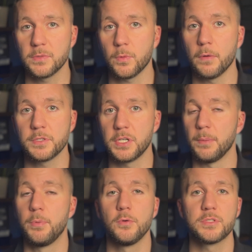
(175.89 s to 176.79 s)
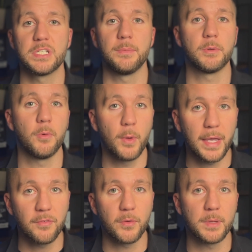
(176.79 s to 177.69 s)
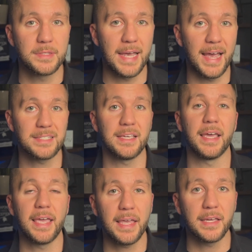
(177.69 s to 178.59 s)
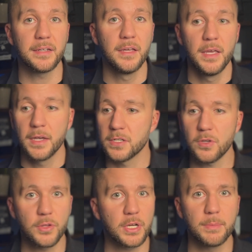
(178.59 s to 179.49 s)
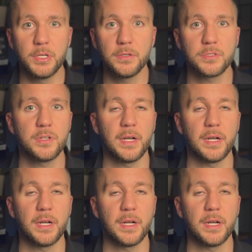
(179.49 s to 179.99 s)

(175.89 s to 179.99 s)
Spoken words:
we're always going to pull someone away from the task at hand, because all they're going to be doing is try